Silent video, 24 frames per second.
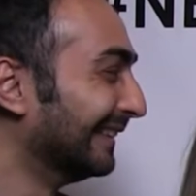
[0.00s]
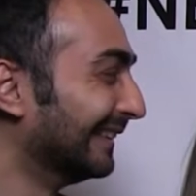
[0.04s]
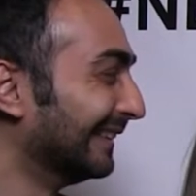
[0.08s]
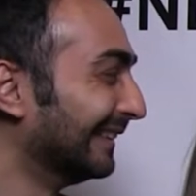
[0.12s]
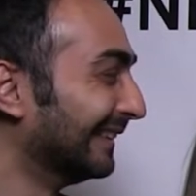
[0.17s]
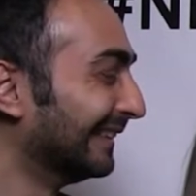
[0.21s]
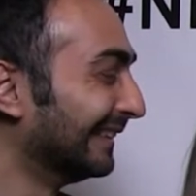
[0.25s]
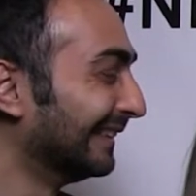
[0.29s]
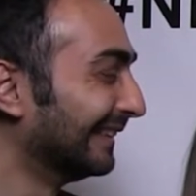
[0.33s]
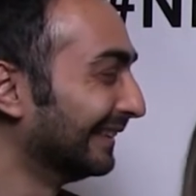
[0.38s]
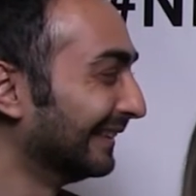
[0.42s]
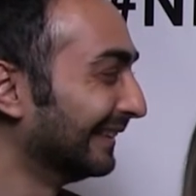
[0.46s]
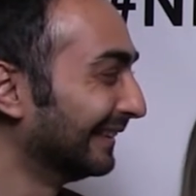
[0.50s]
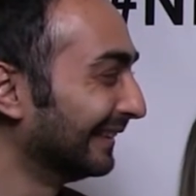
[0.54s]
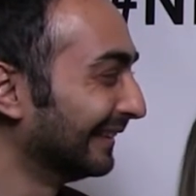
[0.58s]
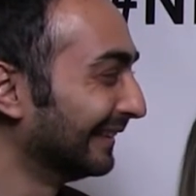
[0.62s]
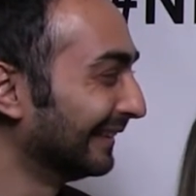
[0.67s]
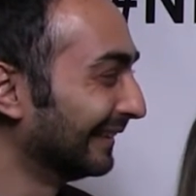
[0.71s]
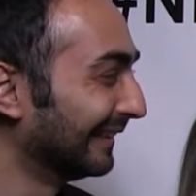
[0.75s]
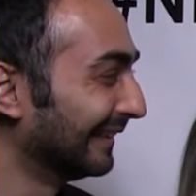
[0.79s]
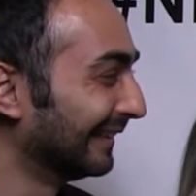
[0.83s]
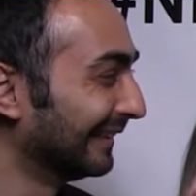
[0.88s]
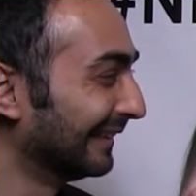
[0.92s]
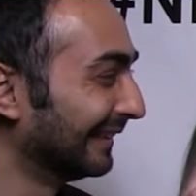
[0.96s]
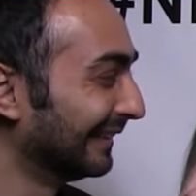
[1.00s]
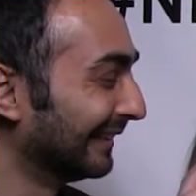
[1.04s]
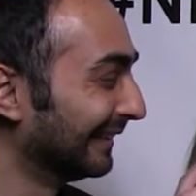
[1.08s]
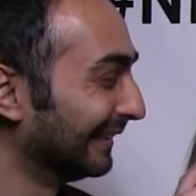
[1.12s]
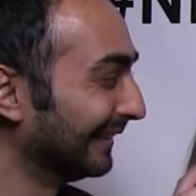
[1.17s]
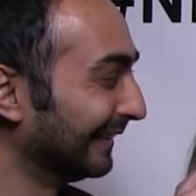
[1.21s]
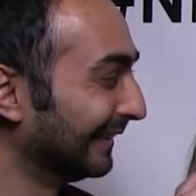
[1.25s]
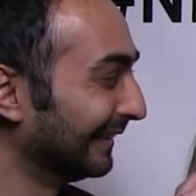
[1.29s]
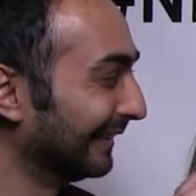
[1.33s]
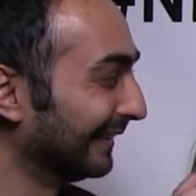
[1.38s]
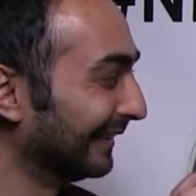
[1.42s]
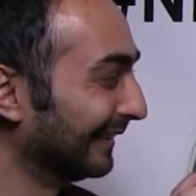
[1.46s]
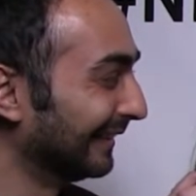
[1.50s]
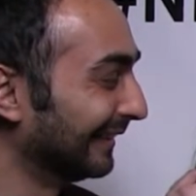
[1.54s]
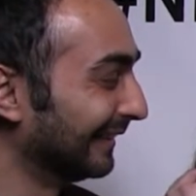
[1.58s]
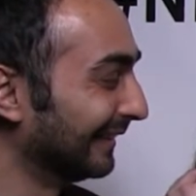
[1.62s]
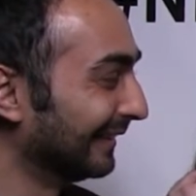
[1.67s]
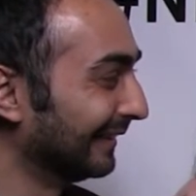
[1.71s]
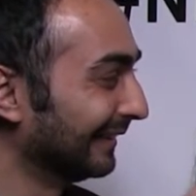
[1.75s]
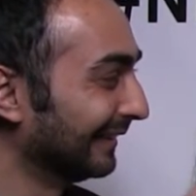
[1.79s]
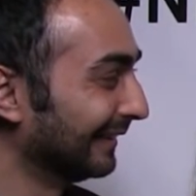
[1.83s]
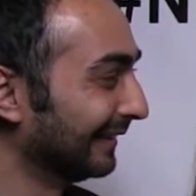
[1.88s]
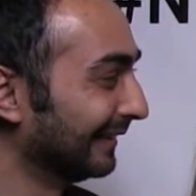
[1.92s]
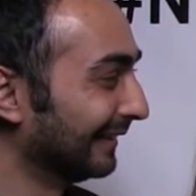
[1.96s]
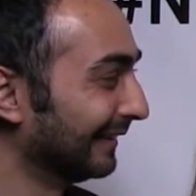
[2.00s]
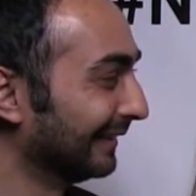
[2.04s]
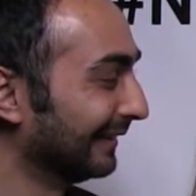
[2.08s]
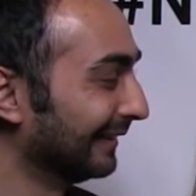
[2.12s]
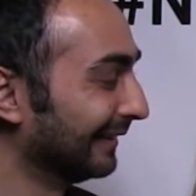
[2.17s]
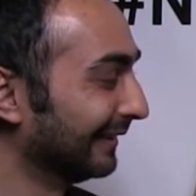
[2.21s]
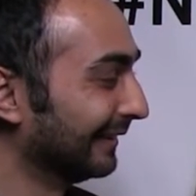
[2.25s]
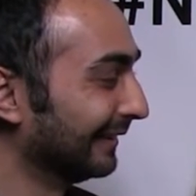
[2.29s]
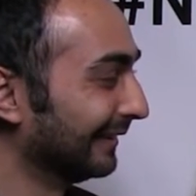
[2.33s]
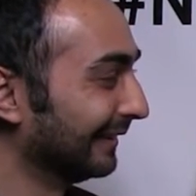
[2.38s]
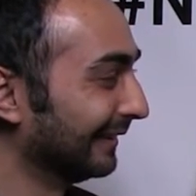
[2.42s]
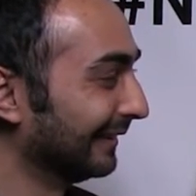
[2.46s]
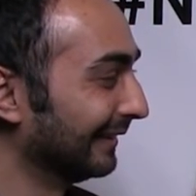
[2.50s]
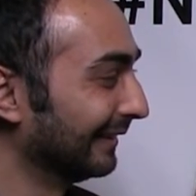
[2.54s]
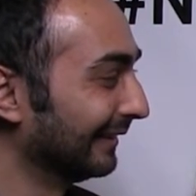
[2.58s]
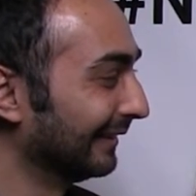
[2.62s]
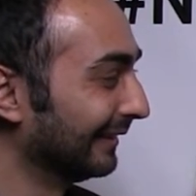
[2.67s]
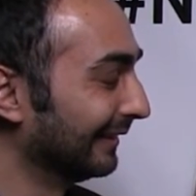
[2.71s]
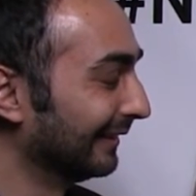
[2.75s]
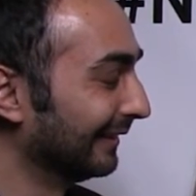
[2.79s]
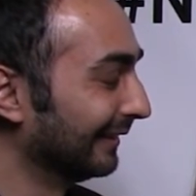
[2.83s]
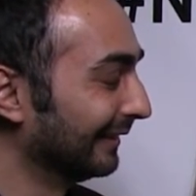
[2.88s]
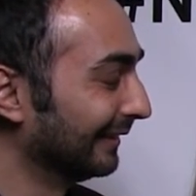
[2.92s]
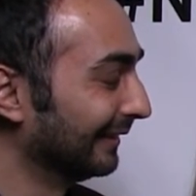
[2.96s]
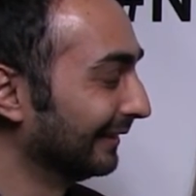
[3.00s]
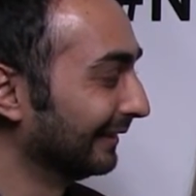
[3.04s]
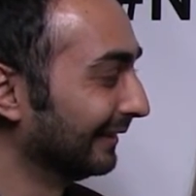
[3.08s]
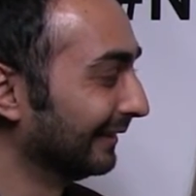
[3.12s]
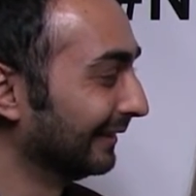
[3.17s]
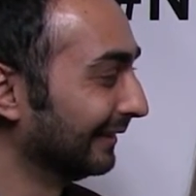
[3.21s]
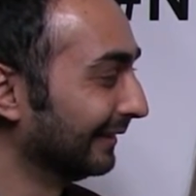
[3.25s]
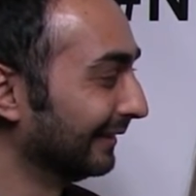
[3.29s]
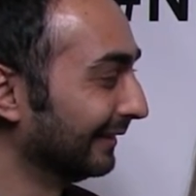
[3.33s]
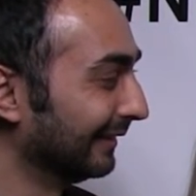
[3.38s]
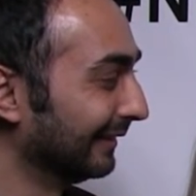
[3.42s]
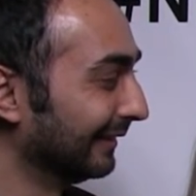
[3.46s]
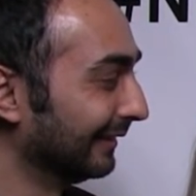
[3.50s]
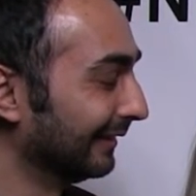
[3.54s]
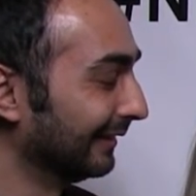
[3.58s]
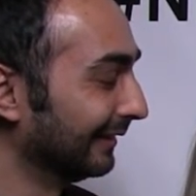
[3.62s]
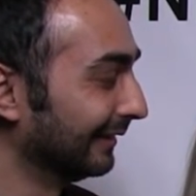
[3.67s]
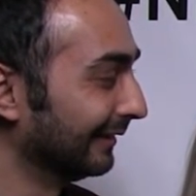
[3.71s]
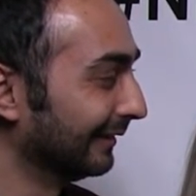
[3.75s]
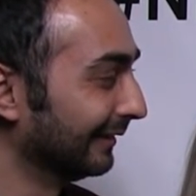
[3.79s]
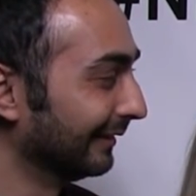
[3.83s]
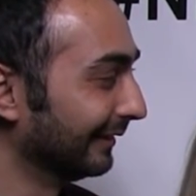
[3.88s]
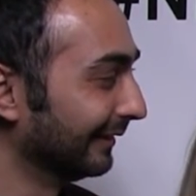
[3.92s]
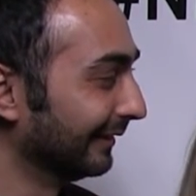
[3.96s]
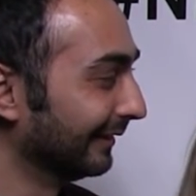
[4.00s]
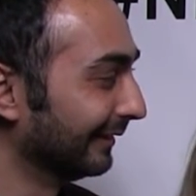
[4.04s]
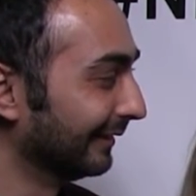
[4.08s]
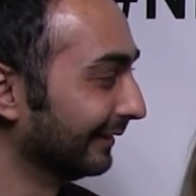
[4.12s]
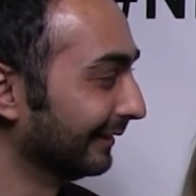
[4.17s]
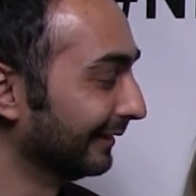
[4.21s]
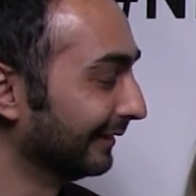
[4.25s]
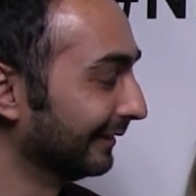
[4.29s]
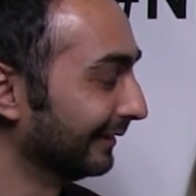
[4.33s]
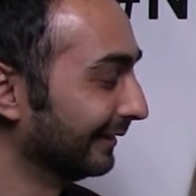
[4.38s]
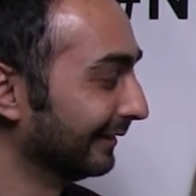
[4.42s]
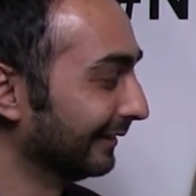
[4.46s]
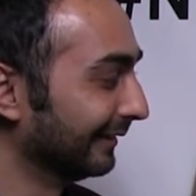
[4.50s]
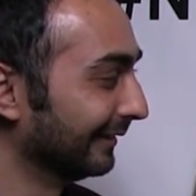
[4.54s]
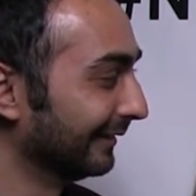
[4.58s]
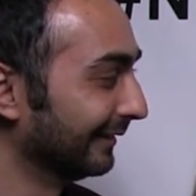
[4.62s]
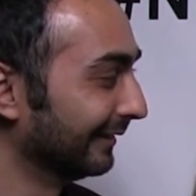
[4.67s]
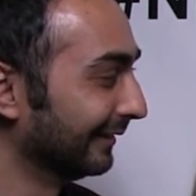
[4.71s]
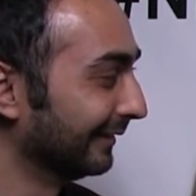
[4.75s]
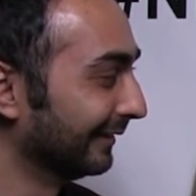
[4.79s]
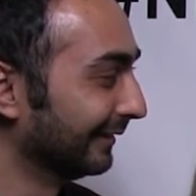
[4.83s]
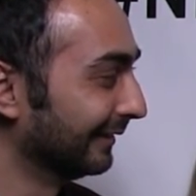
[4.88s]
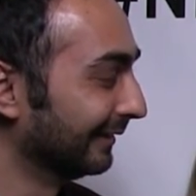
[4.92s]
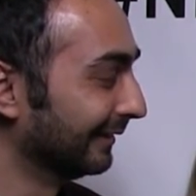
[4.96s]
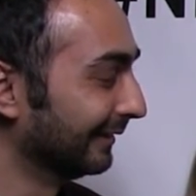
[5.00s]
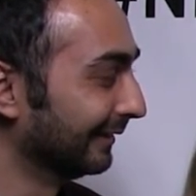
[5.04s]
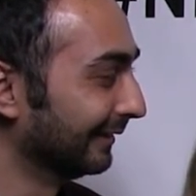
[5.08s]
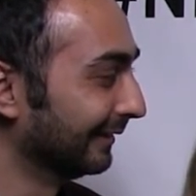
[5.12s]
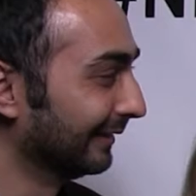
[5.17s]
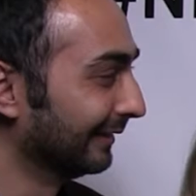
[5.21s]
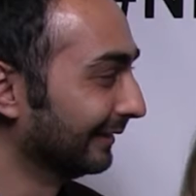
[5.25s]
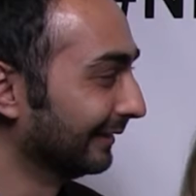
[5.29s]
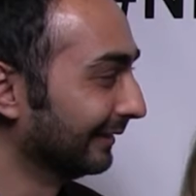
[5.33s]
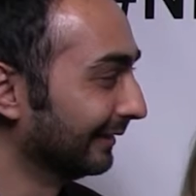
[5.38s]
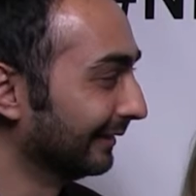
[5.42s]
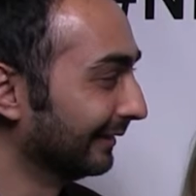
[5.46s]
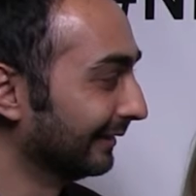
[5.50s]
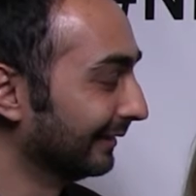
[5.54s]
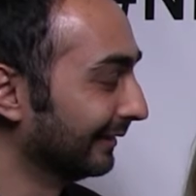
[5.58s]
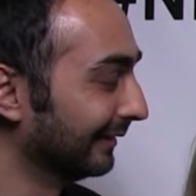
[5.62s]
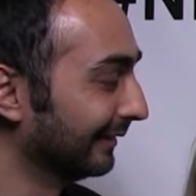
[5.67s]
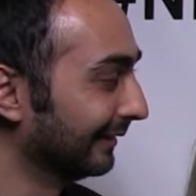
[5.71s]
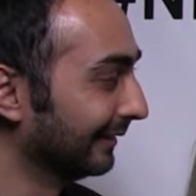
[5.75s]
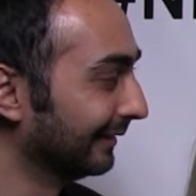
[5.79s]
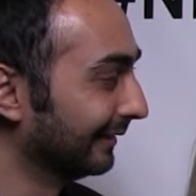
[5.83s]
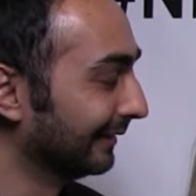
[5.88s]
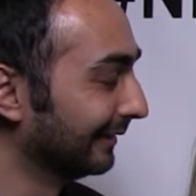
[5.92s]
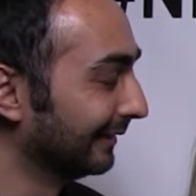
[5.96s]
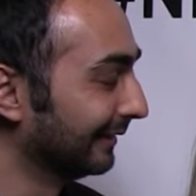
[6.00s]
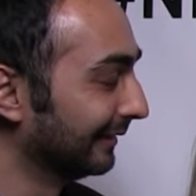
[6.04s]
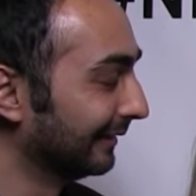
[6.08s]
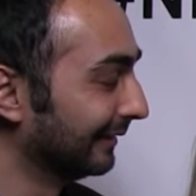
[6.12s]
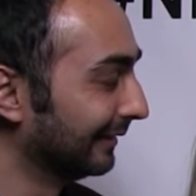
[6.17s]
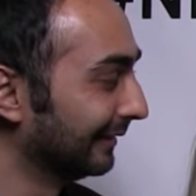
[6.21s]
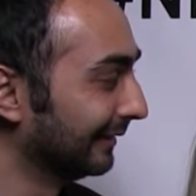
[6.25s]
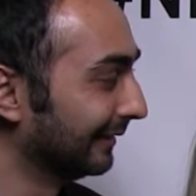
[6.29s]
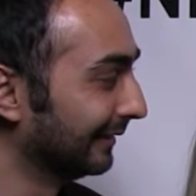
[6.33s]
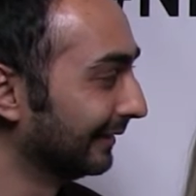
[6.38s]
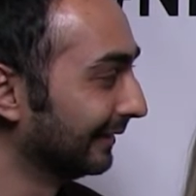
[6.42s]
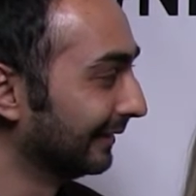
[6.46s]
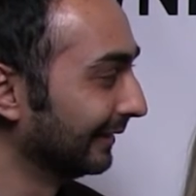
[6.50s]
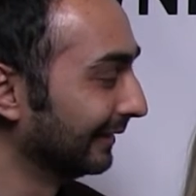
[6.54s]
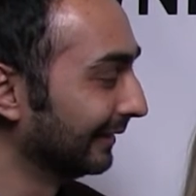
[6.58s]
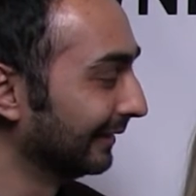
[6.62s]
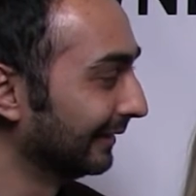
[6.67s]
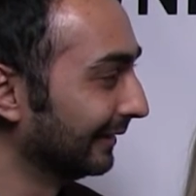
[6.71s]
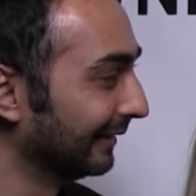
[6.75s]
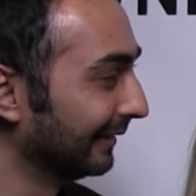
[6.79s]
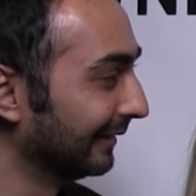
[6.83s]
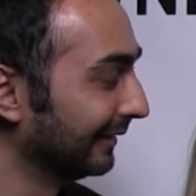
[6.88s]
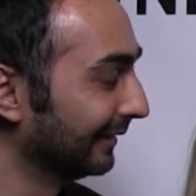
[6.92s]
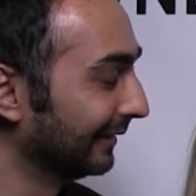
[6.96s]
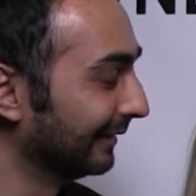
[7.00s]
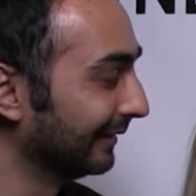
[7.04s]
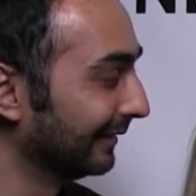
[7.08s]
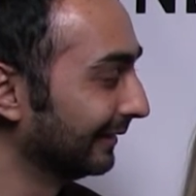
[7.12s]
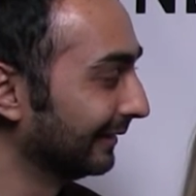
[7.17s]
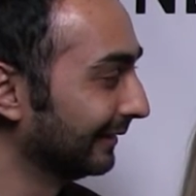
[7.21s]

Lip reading: No words are spoken by the person on screen.